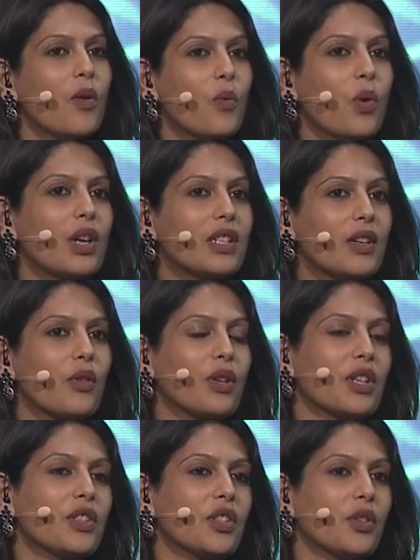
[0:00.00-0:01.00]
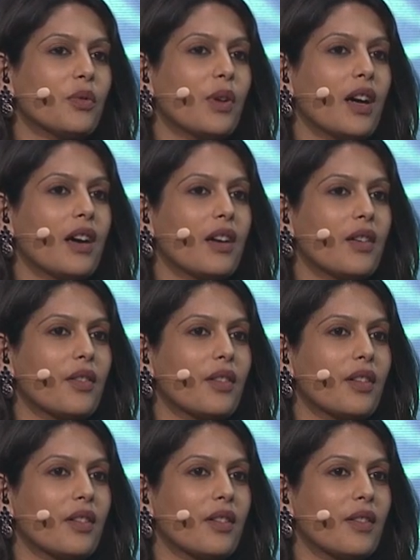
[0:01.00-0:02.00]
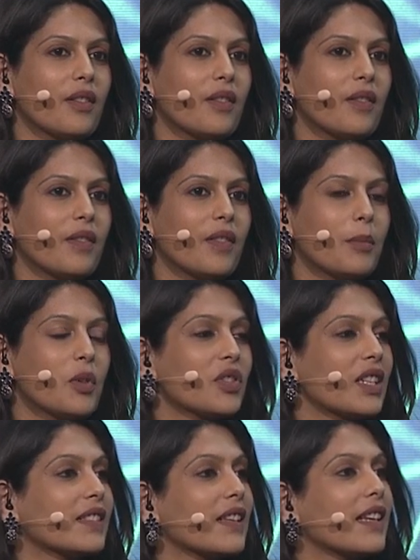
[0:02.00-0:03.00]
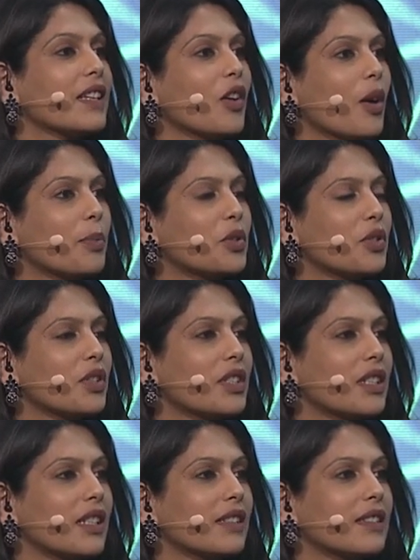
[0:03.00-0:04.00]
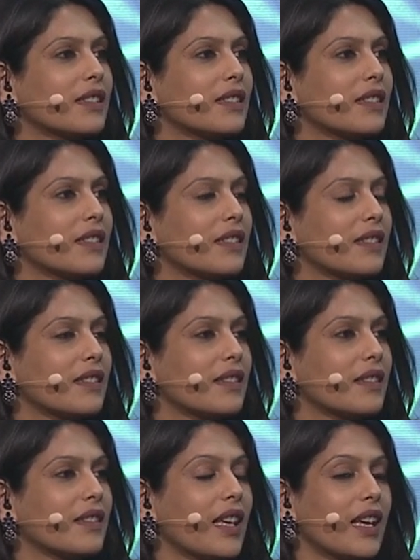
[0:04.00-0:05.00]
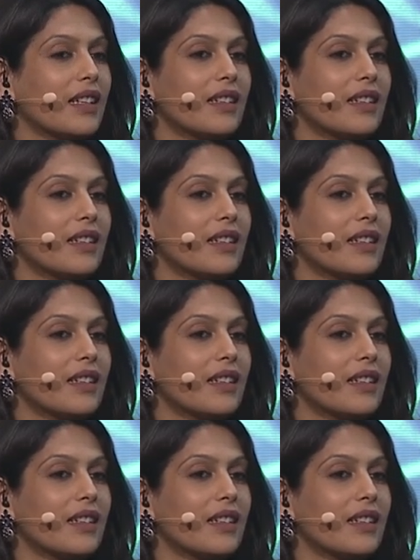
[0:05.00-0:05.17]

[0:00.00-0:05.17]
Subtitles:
What, according to you, are the most exciting opportunities that